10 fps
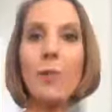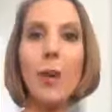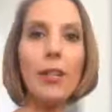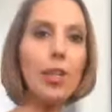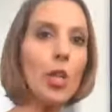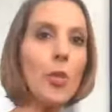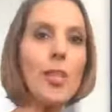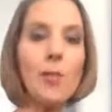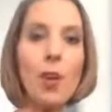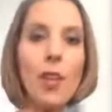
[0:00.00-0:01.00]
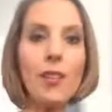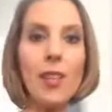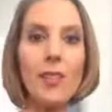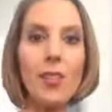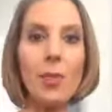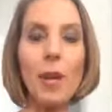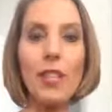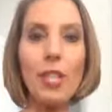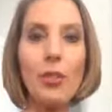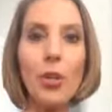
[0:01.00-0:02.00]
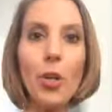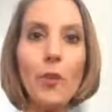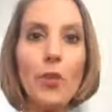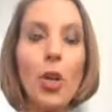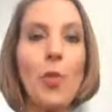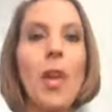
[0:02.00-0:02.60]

pylori, small intestinal bacterial overgrowth.